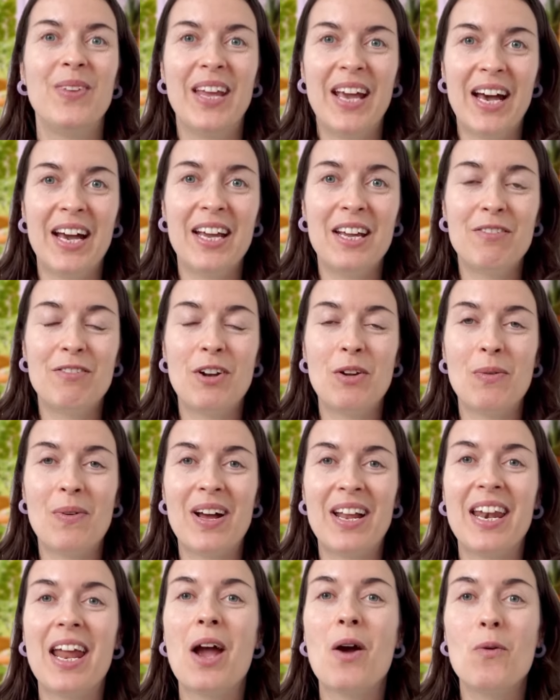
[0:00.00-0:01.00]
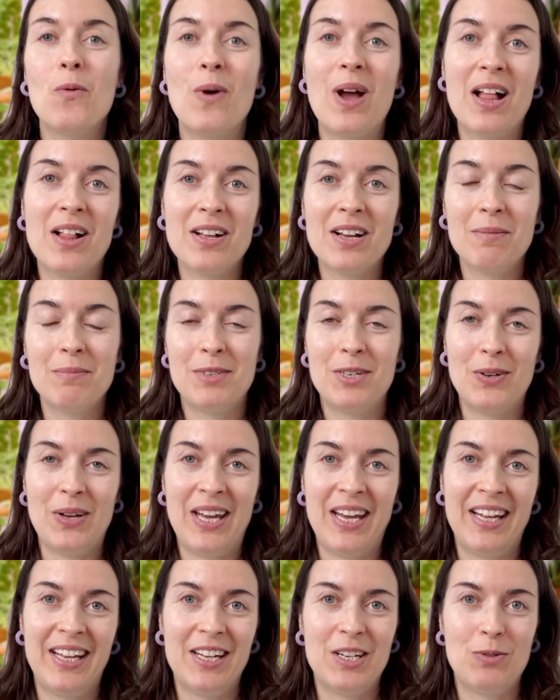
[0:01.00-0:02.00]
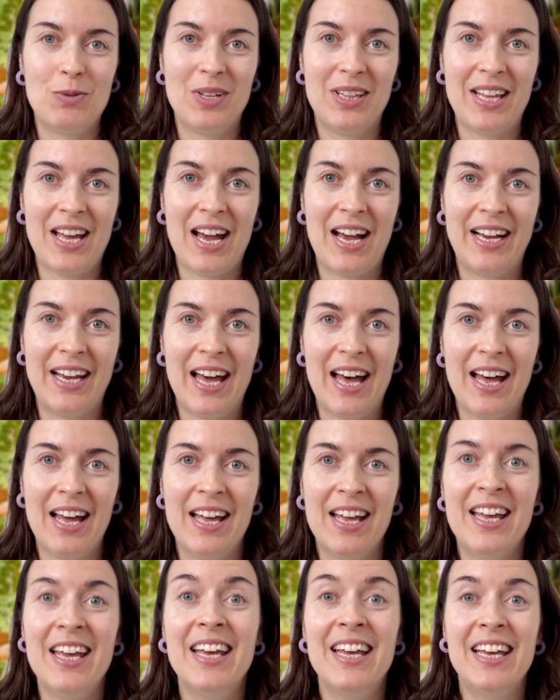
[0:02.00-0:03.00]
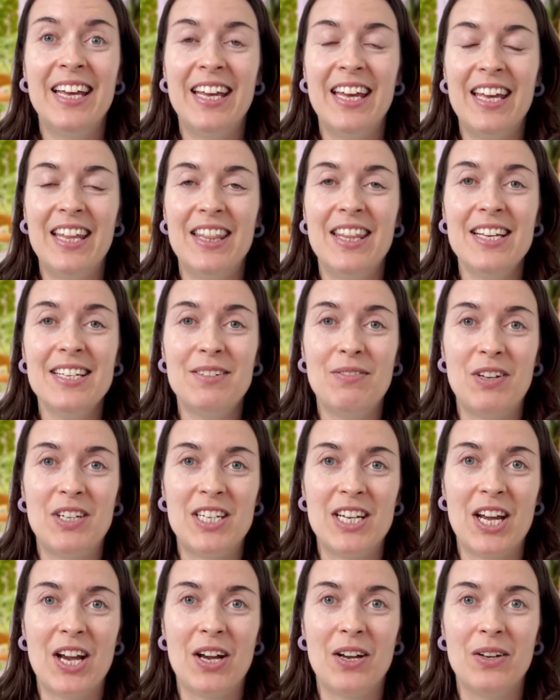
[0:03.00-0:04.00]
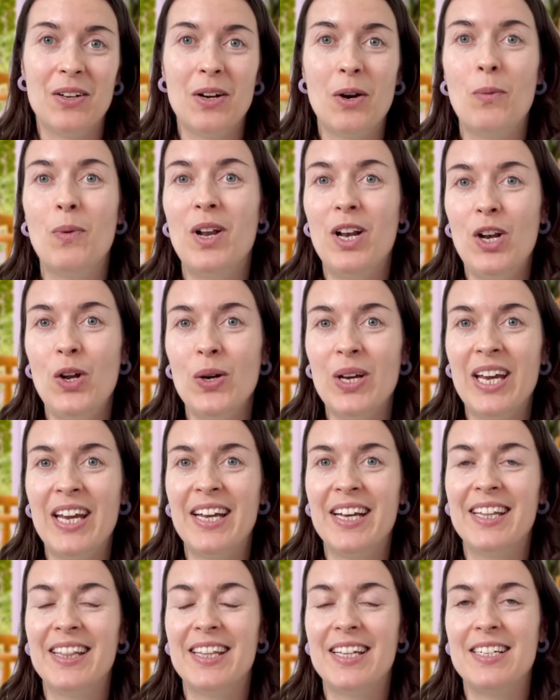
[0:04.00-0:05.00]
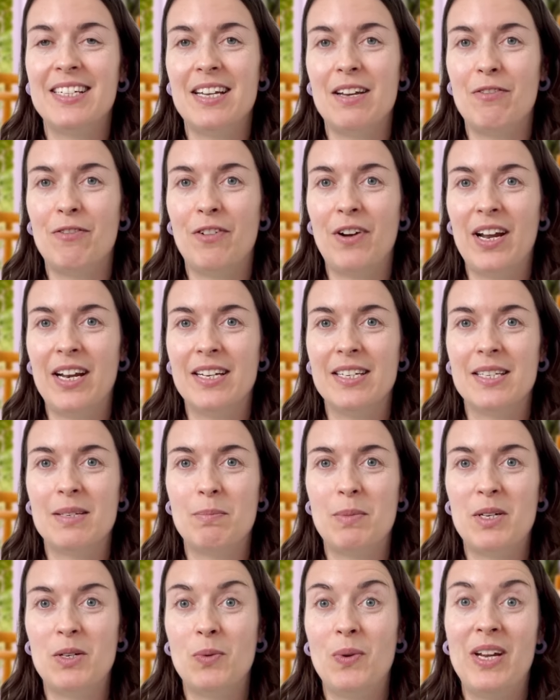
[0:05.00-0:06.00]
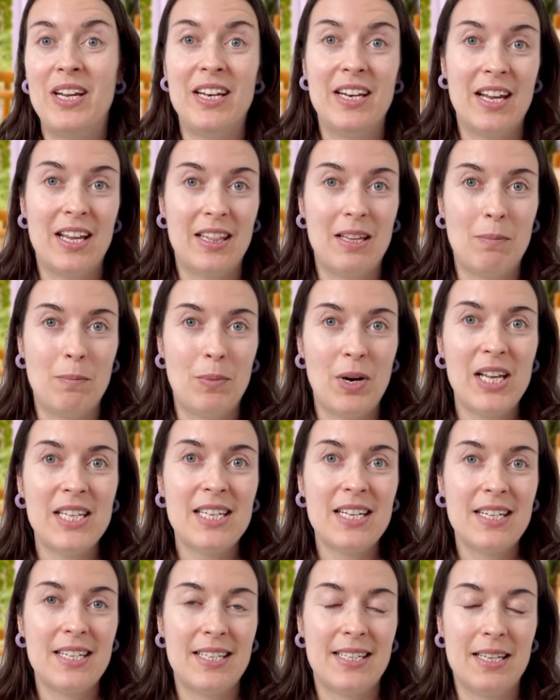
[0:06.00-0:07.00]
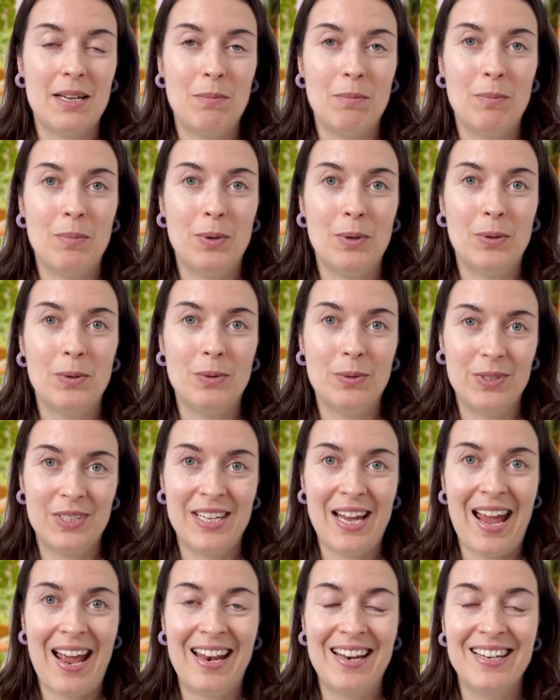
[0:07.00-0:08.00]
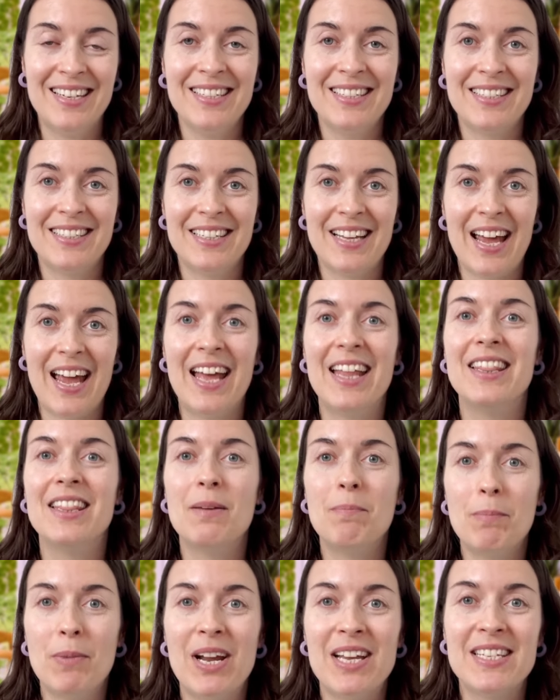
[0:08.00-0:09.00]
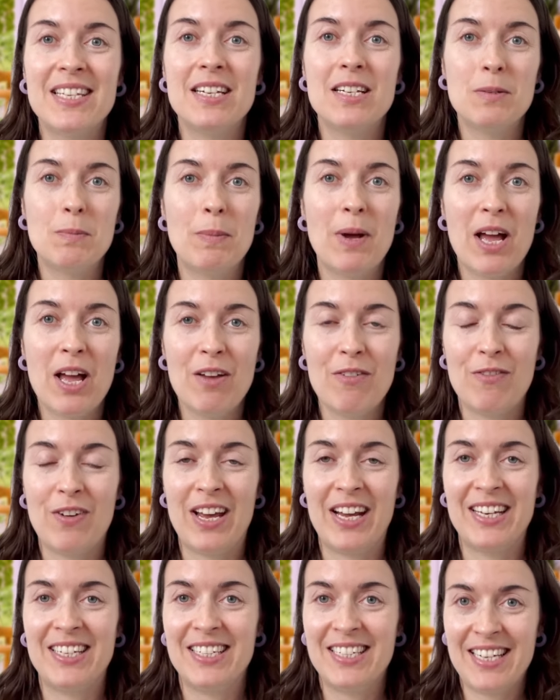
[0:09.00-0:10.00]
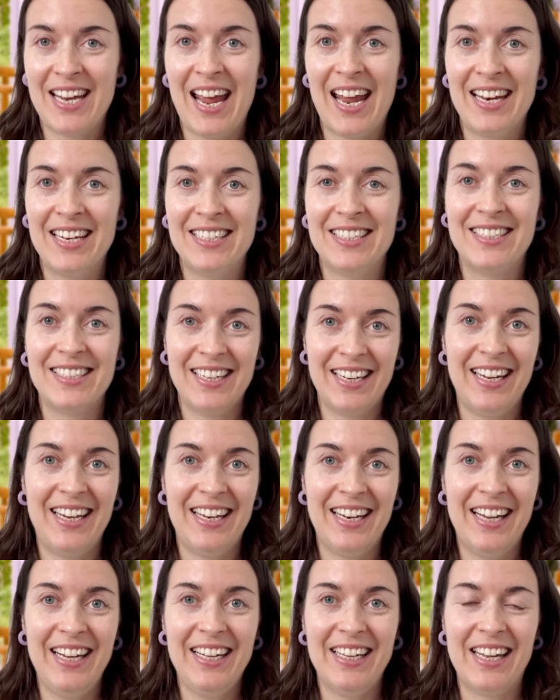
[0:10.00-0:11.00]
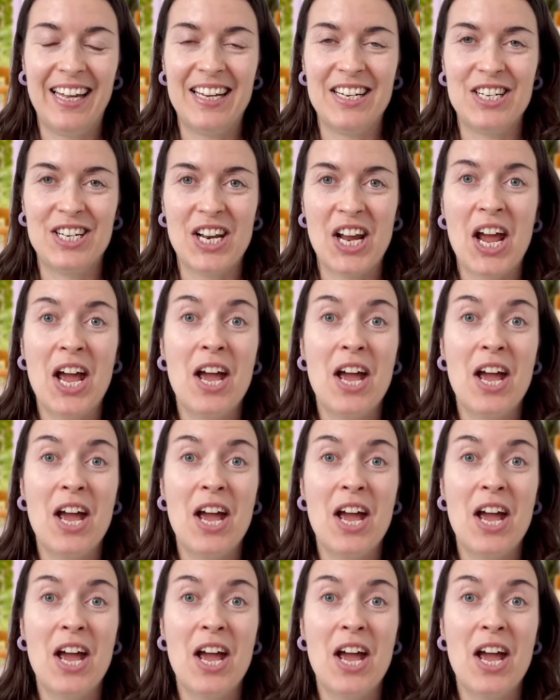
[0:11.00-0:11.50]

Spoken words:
Hi everyone, welcome to English with Aga. In this video, we're looking at the difference between the present simple tense and the present perfect tense in English.